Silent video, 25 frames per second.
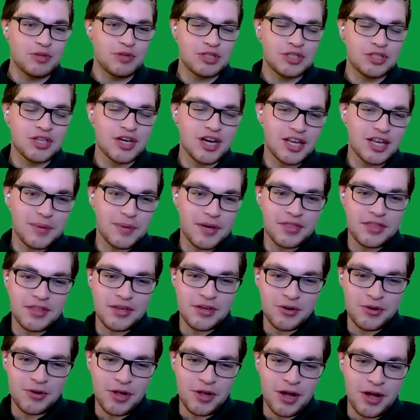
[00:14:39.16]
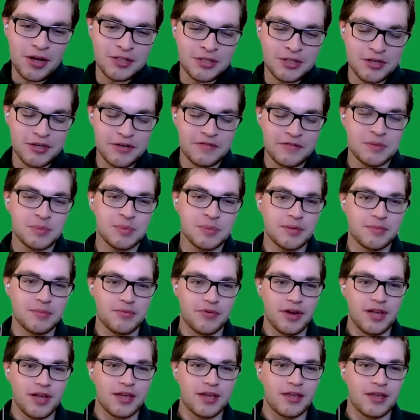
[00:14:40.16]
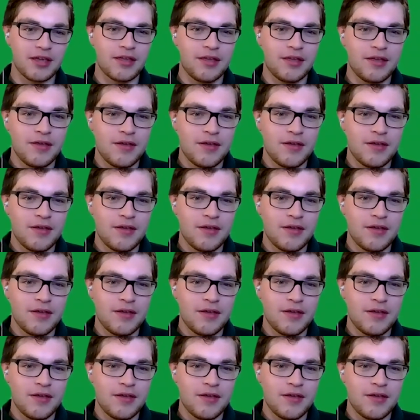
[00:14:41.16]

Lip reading: we just talked about the whole alternative spring break.